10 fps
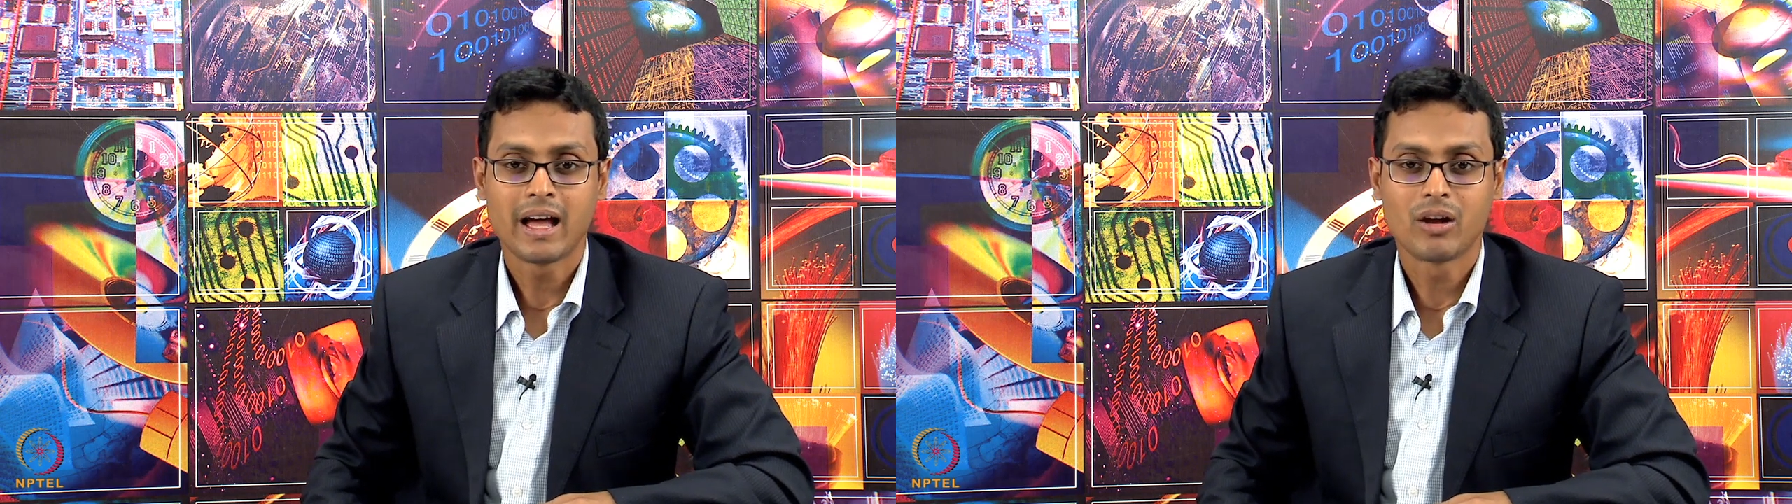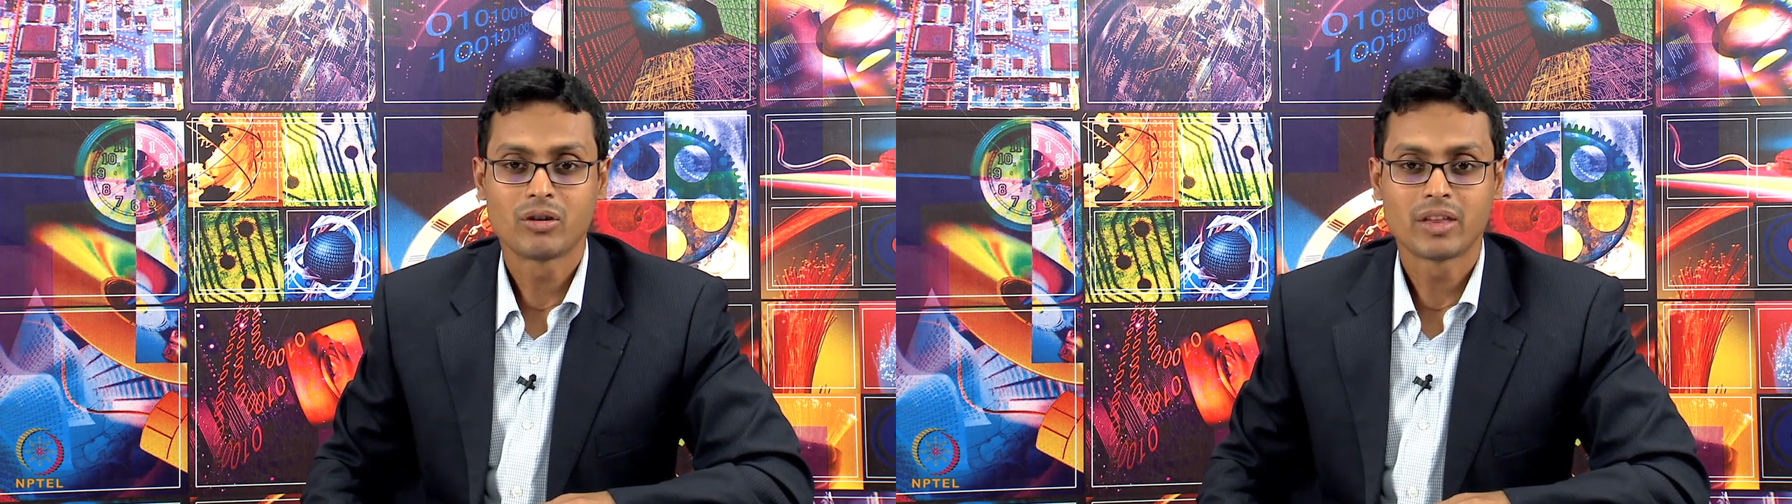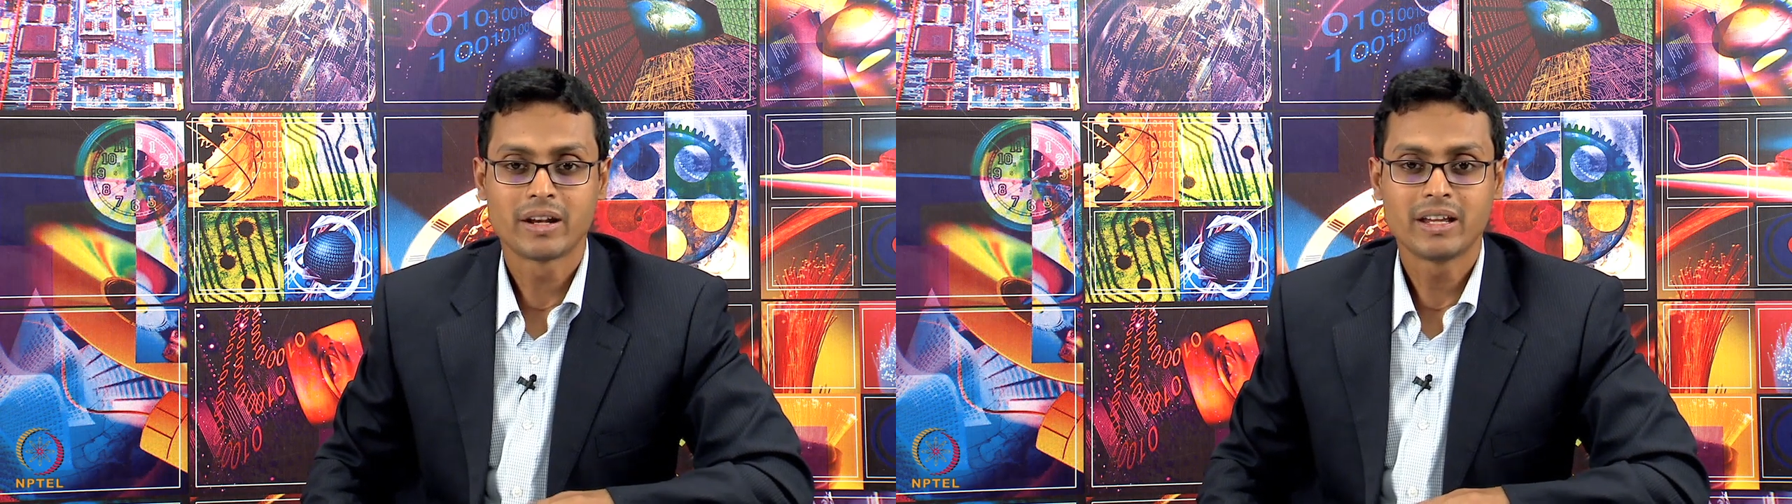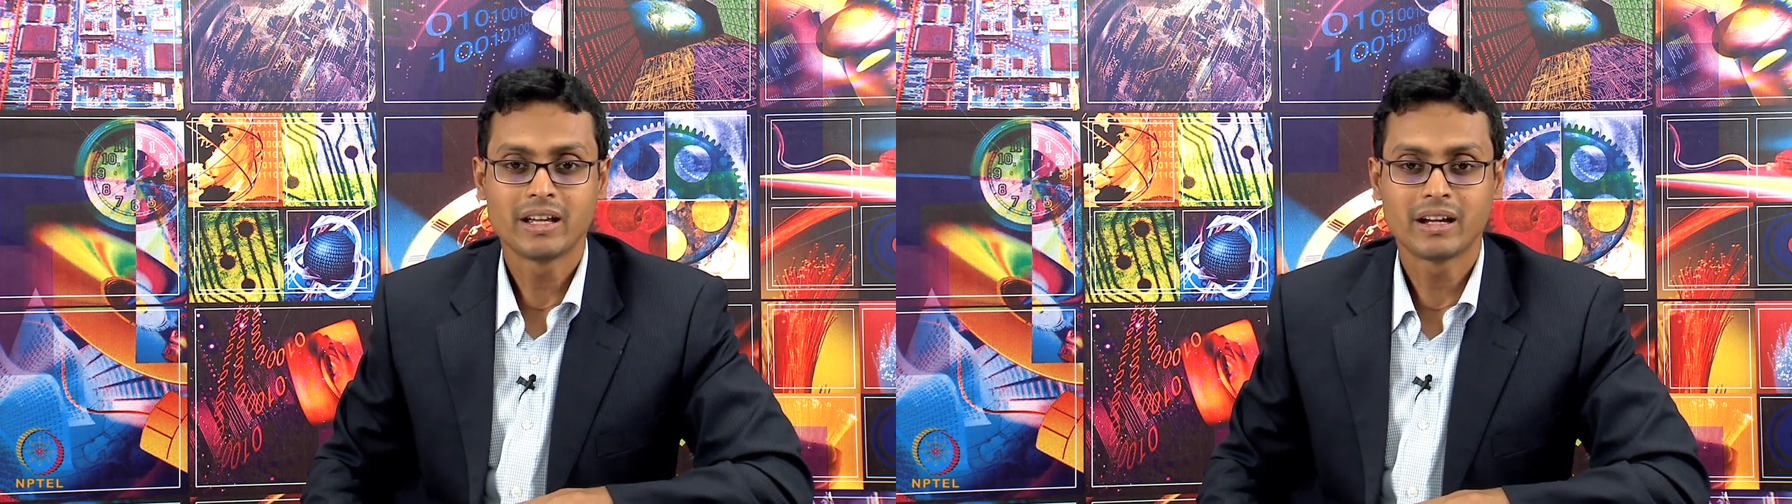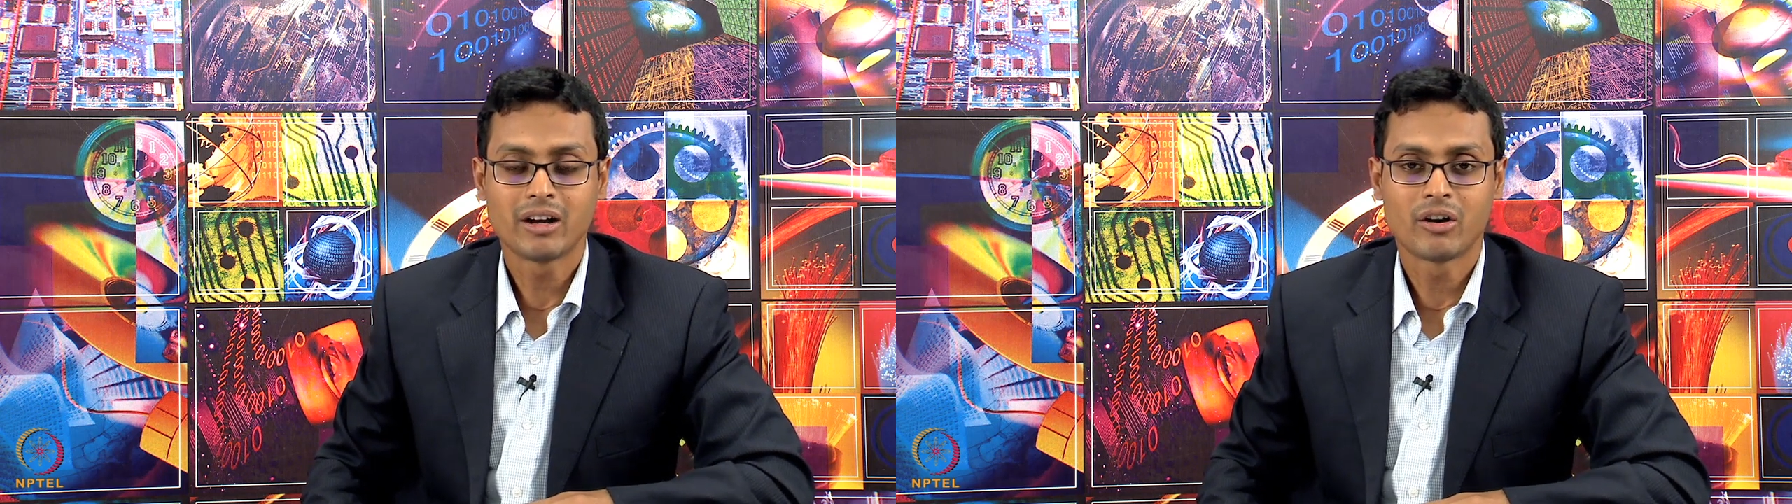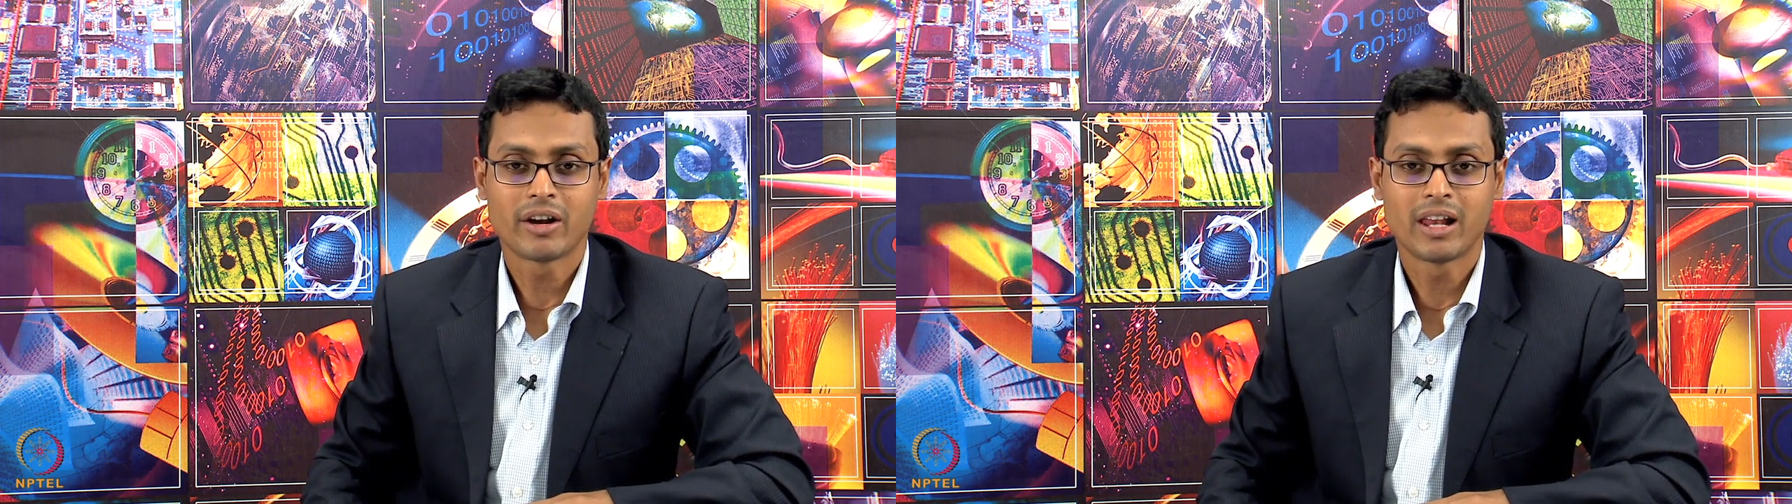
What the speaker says: along the ring or